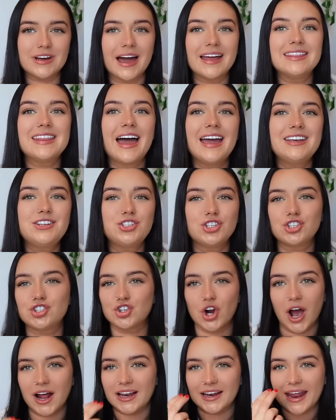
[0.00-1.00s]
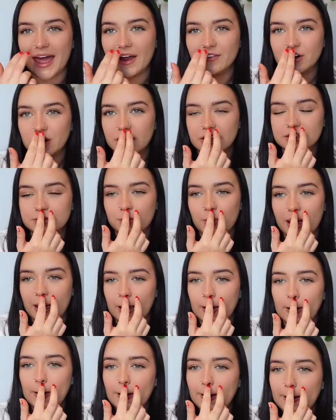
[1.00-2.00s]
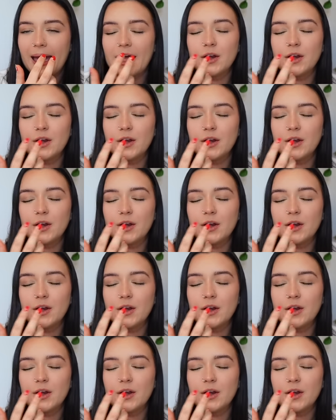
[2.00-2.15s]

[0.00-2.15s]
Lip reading: And that is just trial and error as well.